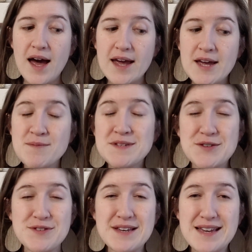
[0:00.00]
I am
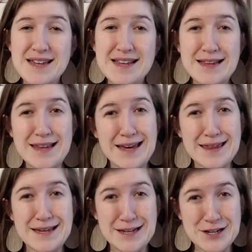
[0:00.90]
definitely in
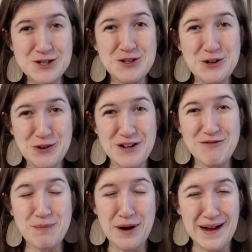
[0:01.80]
the initial grief
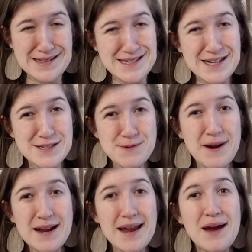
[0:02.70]
process
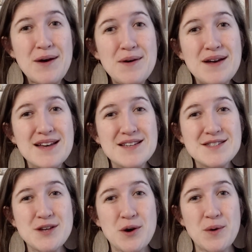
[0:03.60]
right now.
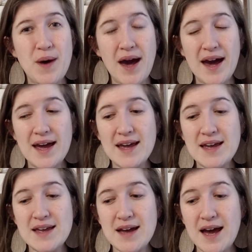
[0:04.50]
So
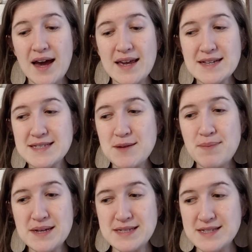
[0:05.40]
I guess the
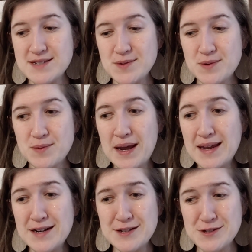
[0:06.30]
best
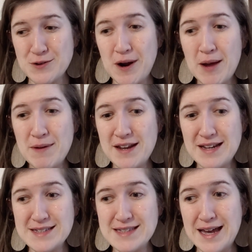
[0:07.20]
way to describe it
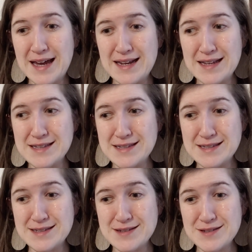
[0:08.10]
is that
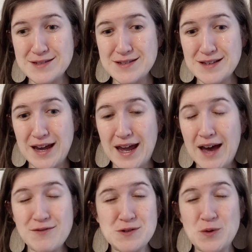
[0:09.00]
I
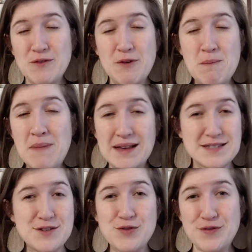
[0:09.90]
have sort of a
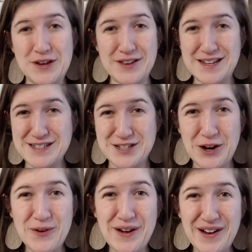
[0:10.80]
mess of feelings
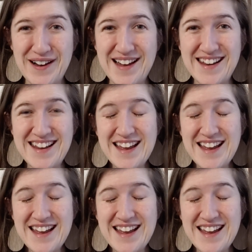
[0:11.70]
going on.